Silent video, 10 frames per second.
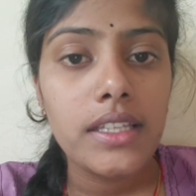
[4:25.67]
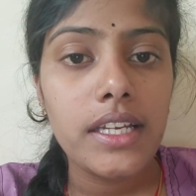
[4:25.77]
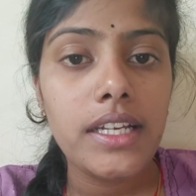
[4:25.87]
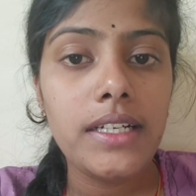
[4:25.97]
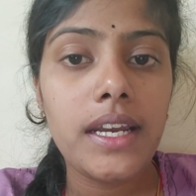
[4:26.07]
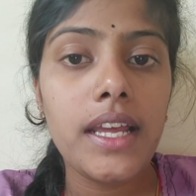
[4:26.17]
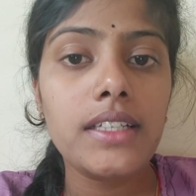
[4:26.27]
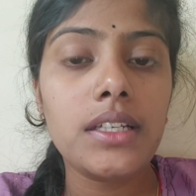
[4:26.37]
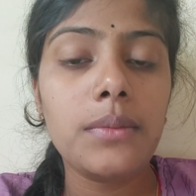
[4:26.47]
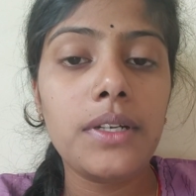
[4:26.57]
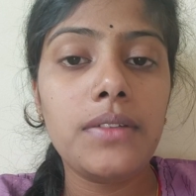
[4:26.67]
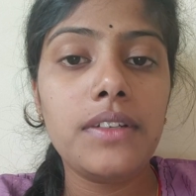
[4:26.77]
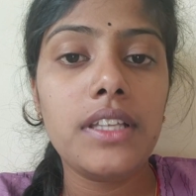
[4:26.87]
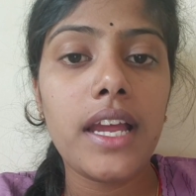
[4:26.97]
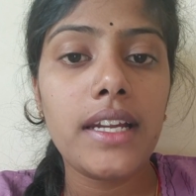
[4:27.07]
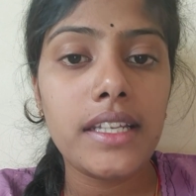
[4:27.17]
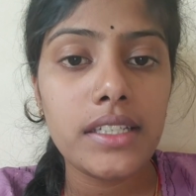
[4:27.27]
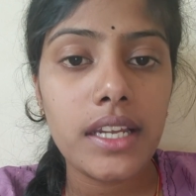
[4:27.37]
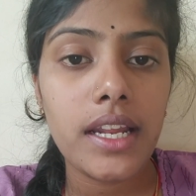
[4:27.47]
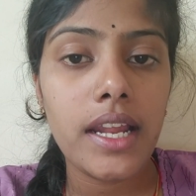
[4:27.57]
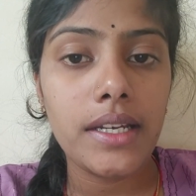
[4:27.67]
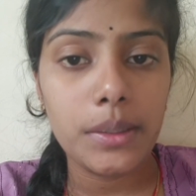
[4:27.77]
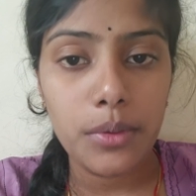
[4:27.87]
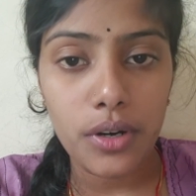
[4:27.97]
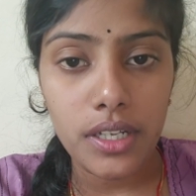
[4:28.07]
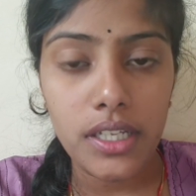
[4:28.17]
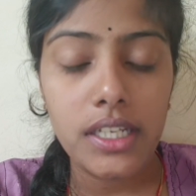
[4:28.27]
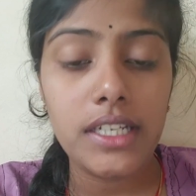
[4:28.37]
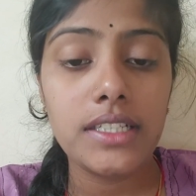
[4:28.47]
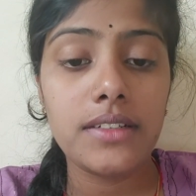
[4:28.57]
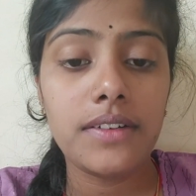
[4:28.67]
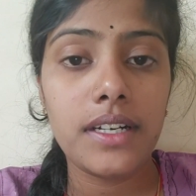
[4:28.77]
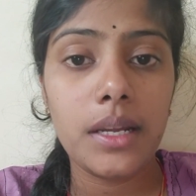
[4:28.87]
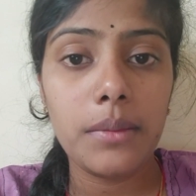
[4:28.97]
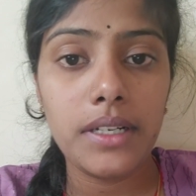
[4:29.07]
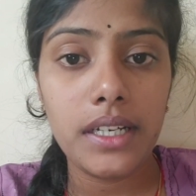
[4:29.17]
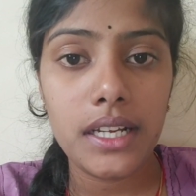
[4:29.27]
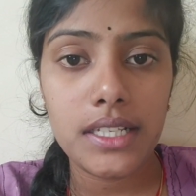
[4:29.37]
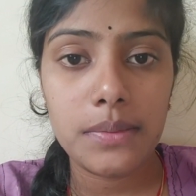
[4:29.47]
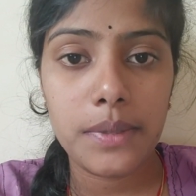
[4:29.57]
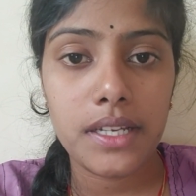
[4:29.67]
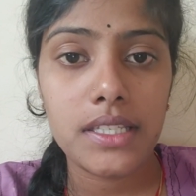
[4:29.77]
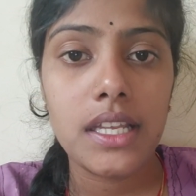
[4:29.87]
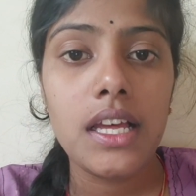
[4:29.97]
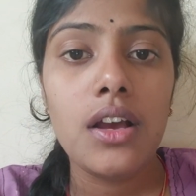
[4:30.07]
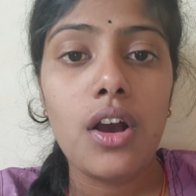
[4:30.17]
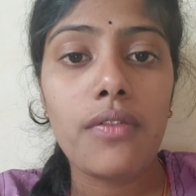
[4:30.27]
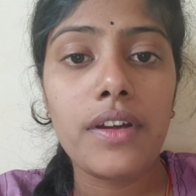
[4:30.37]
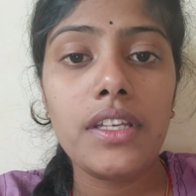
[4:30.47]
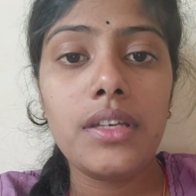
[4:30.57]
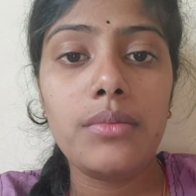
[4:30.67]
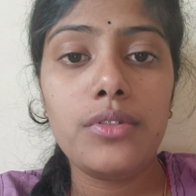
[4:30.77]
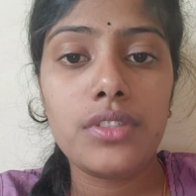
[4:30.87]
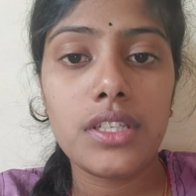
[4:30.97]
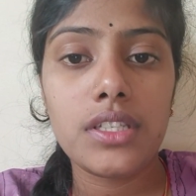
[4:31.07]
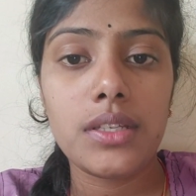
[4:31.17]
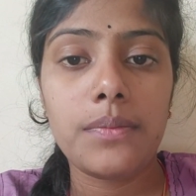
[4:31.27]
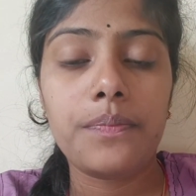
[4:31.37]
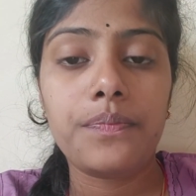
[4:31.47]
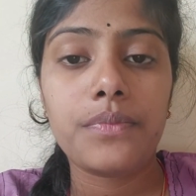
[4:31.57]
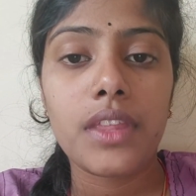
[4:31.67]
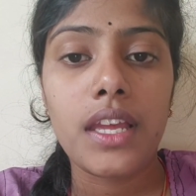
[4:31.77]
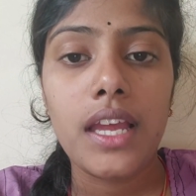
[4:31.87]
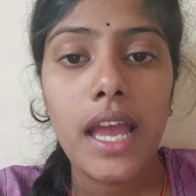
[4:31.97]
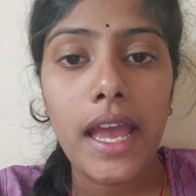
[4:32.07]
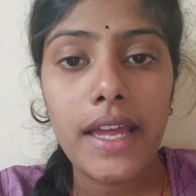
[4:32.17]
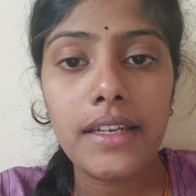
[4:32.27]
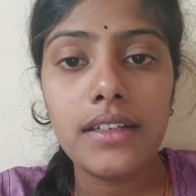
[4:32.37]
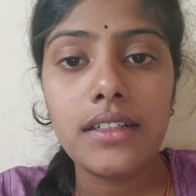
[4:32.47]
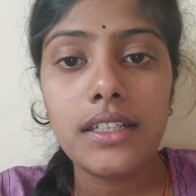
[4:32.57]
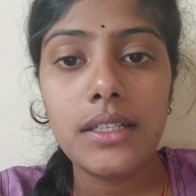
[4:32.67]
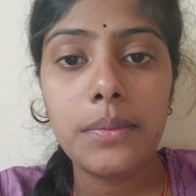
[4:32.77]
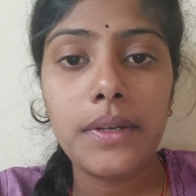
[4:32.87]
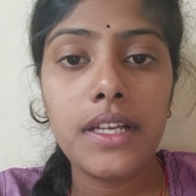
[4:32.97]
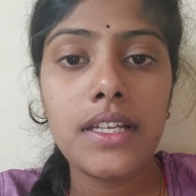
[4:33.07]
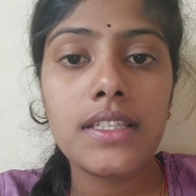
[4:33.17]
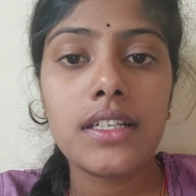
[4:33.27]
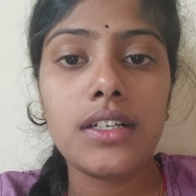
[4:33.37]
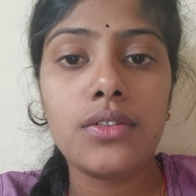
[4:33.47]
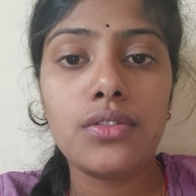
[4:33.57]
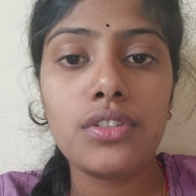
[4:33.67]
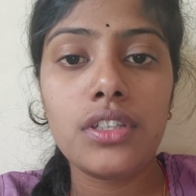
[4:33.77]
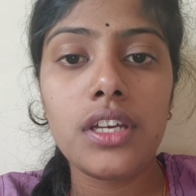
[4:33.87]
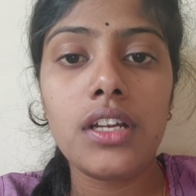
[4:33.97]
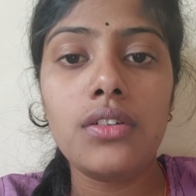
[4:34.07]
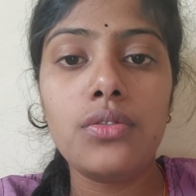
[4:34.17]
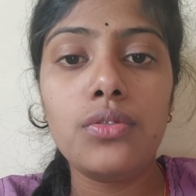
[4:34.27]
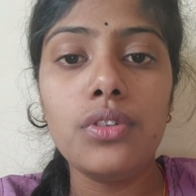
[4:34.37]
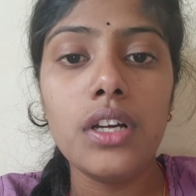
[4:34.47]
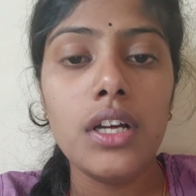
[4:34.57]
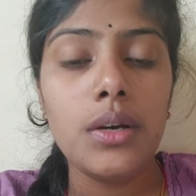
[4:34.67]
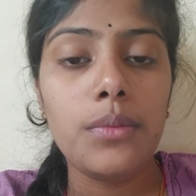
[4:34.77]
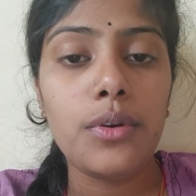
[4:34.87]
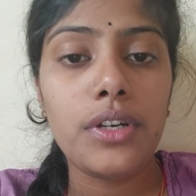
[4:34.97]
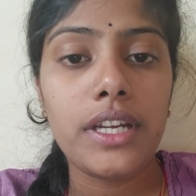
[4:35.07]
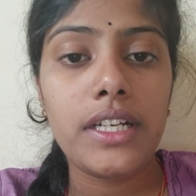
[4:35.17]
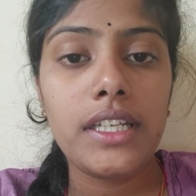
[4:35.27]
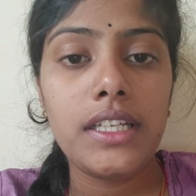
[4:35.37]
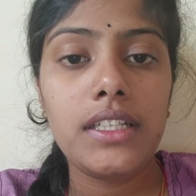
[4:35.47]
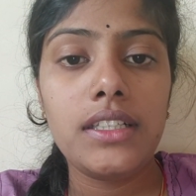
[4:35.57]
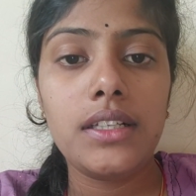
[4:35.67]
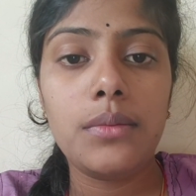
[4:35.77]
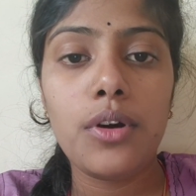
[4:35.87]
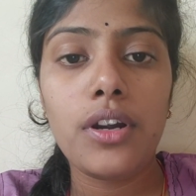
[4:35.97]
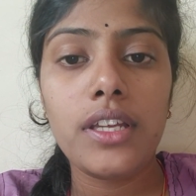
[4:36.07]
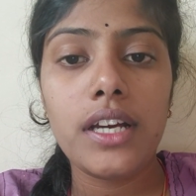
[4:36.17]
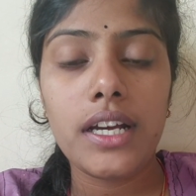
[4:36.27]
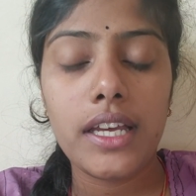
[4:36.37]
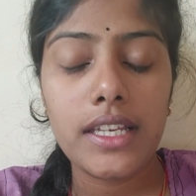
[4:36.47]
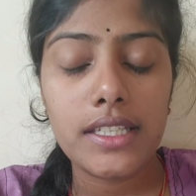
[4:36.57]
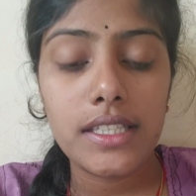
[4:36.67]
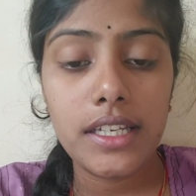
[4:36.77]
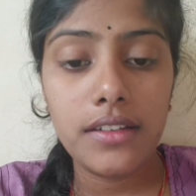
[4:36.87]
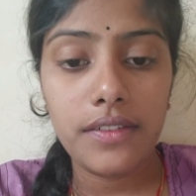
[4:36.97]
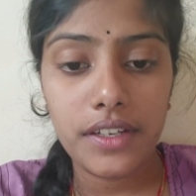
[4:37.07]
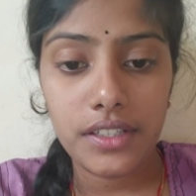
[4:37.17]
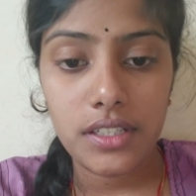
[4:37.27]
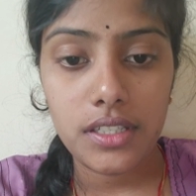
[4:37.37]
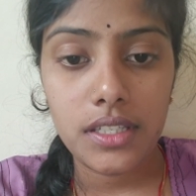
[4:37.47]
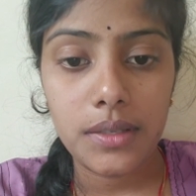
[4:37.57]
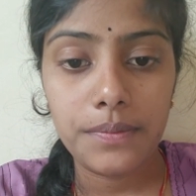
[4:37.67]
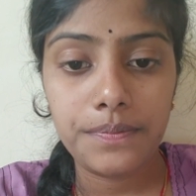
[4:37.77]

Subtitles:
The interaction between the antigen and antibody it is a fundamental aspects of an immune system, and it plays a crucial to protecting the body against the infections.